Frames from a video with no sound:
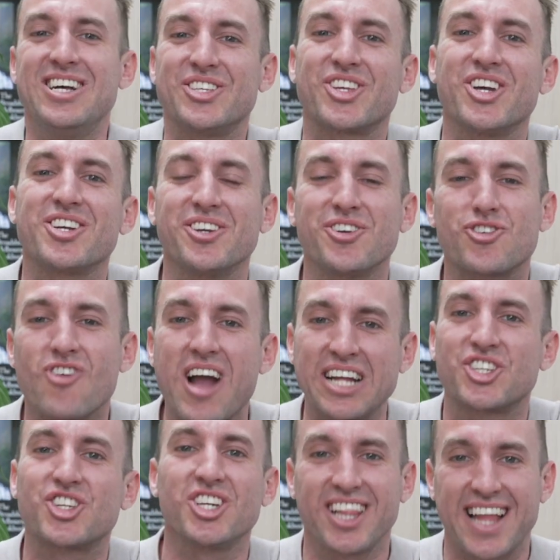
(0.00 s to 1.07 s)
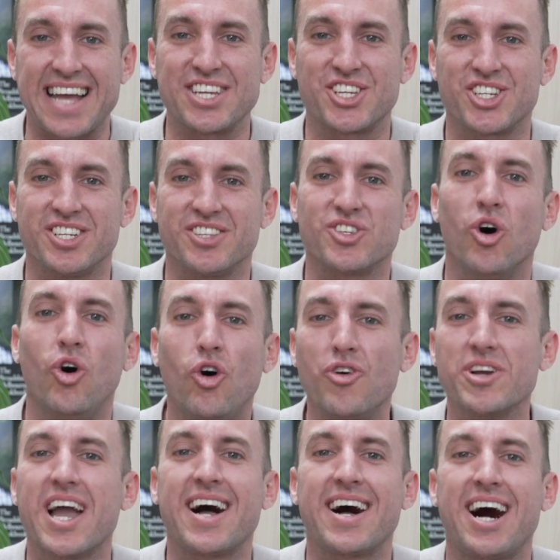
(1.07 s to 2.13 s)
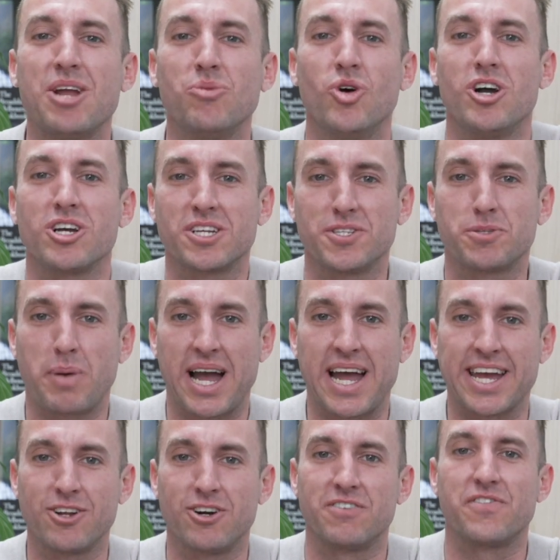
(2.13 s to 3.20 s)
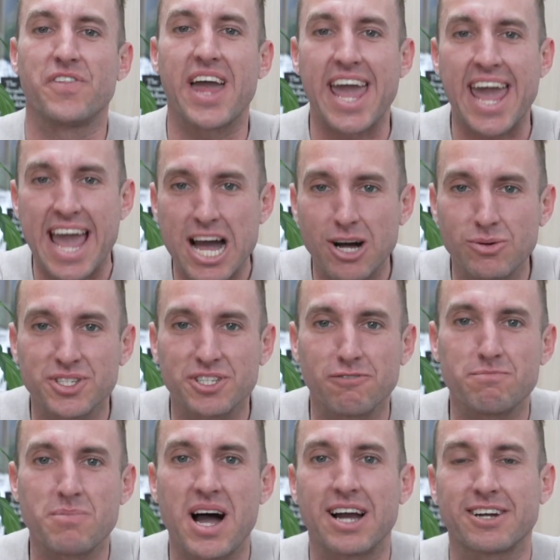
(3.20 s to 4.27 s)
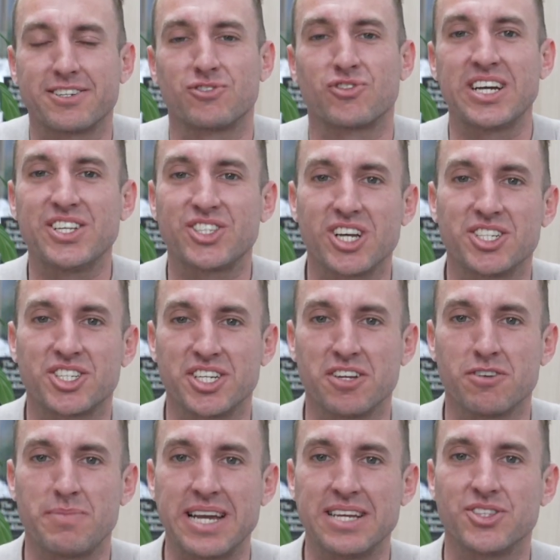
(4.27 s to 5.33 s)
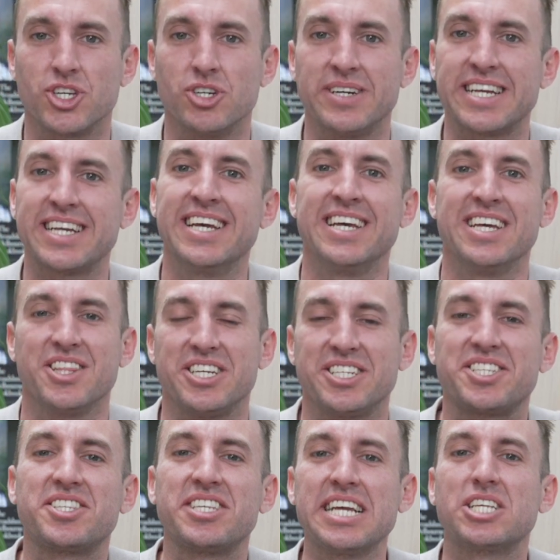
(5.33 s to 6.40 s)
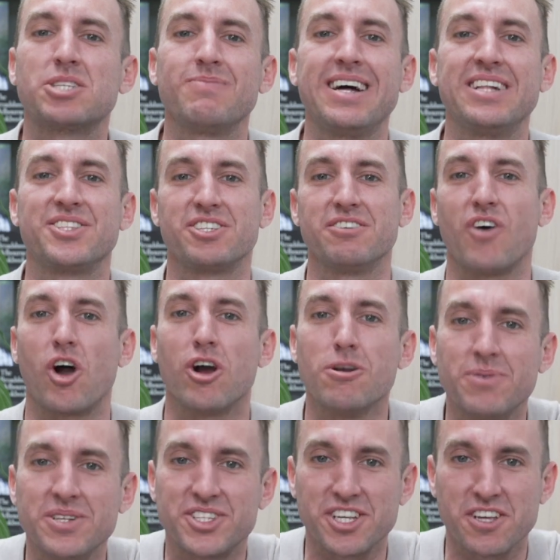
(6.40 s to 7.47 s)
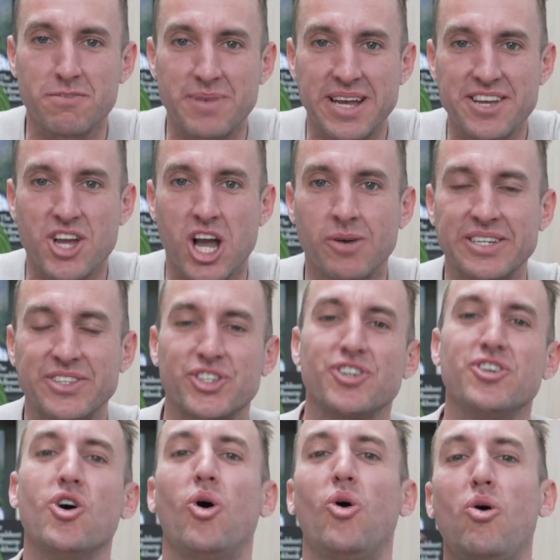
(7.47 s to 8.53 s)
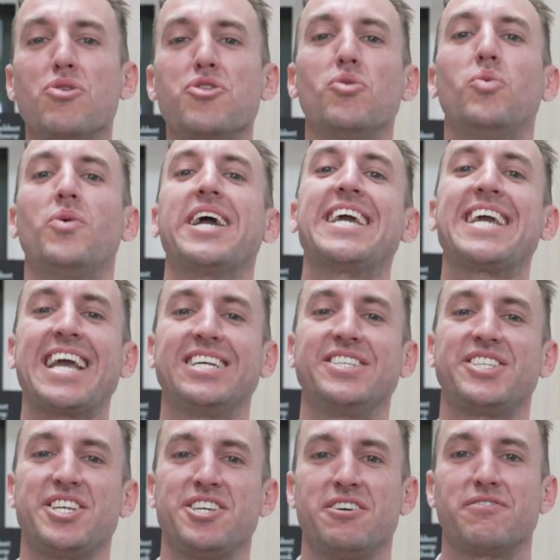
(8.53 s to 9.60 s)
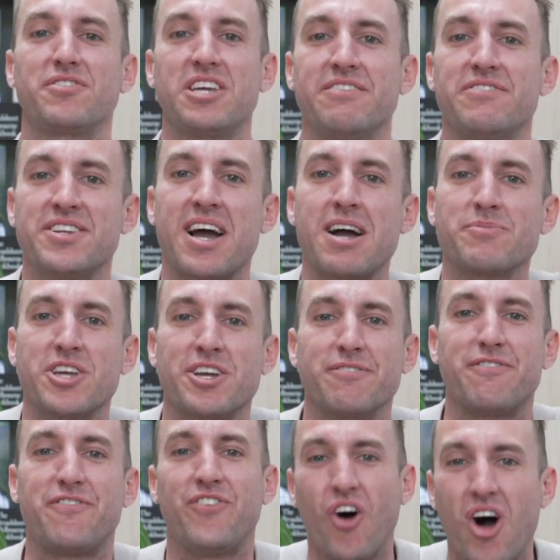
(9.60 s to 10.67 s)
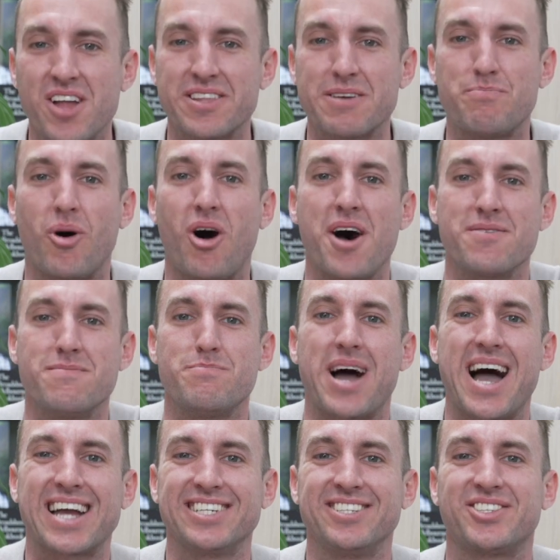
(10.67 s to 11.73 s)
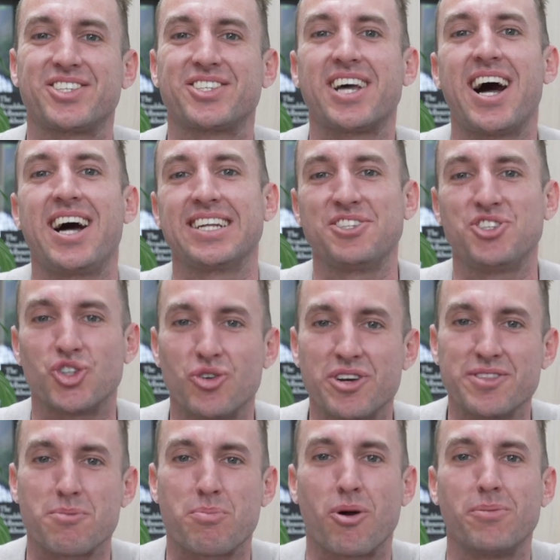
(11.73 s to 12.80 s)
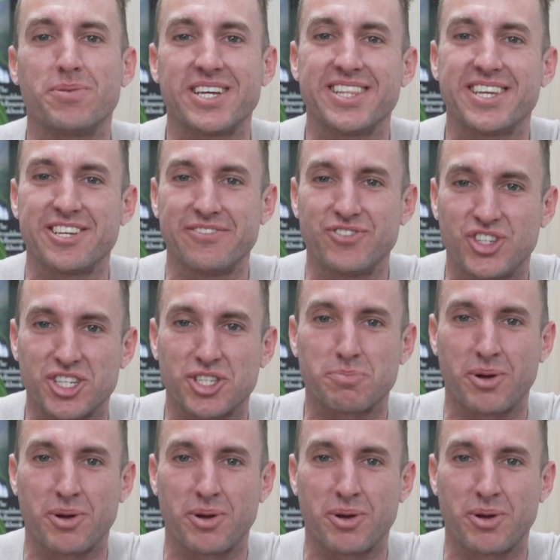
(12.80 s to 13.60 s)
So congratulations, all your hard work has paid off. The hours of market research that you've been doing, the 6 months of opens that you've been going to, all the weekends that you've given up, you can finally buy them back and start enjoying the property that you've just